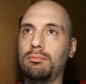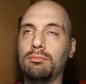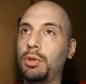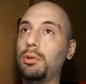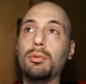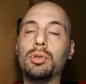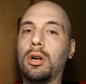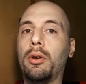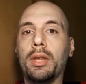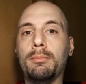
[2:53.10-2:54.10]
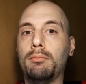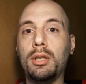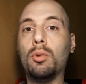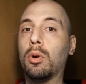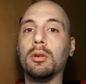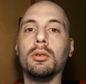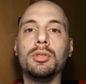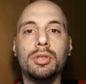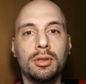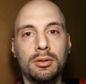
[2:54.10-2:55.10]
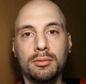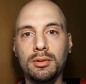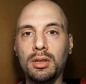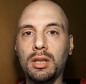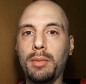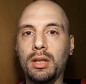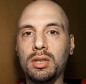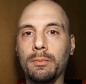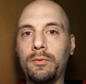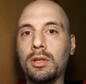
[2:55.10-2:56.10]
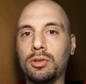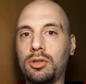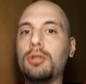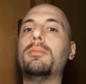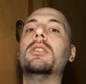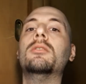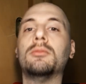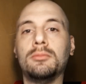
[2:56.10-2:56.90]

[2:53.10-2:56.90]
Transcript: you use all them big words and it makes them feel stupid.